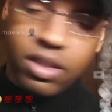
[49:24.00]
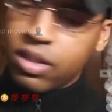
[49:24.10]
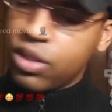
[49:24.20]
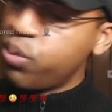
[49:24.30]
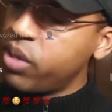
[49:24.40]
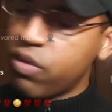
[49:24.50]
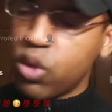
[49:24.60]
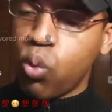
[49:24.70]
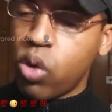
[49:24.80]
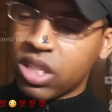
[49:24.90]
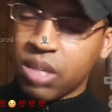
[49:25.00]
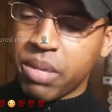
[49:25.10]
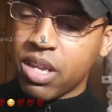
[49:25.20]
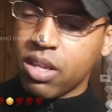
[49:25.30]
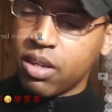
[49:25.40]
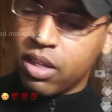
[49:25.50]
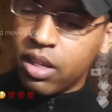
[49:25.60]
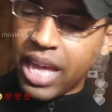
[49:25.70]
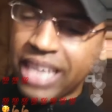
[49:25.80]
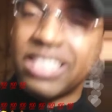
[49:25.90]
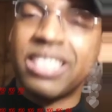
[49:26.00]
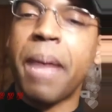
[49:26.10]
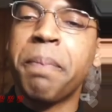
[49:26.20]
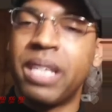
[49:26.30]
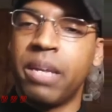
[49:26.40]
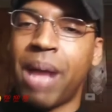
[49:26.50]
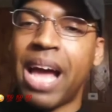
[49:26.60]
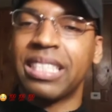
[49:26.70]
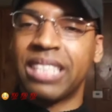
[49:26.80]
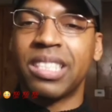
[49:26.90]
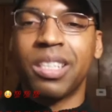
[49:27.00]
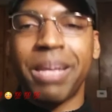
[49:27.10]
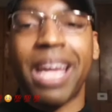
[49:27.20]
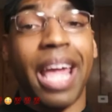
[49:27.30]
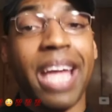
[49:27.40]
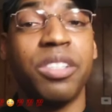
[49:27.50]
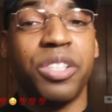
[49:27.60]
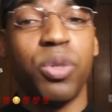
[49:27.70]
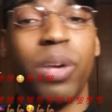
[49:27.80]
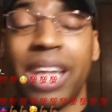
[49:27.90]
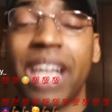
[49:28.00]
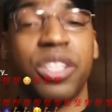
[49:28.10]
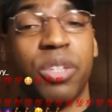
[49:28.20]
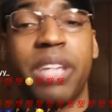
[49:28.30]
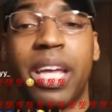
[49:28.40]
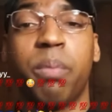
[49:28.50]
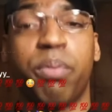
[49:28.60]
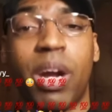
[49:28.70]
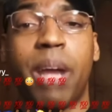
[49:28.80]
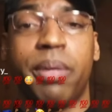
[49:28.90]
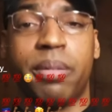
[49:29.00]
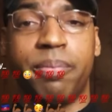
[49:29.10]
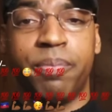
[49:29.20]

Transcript: Too many of you want to be accepted by a system that hates you, and that's your damn problem.